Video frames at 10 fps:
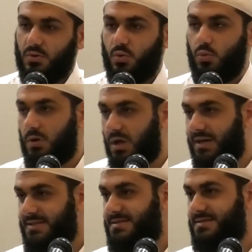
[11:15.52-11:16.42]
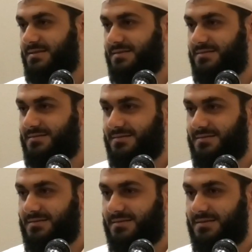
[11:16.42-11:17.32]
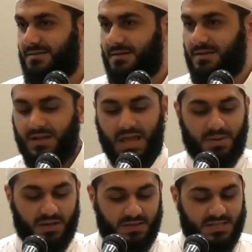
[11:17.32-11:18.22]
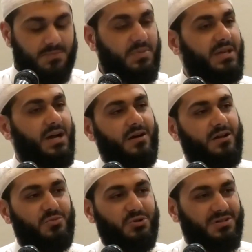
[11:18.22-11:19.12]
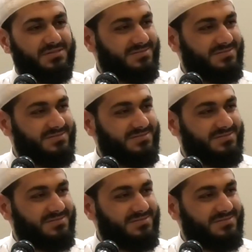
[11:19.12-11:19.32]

who lies about this being haram or not?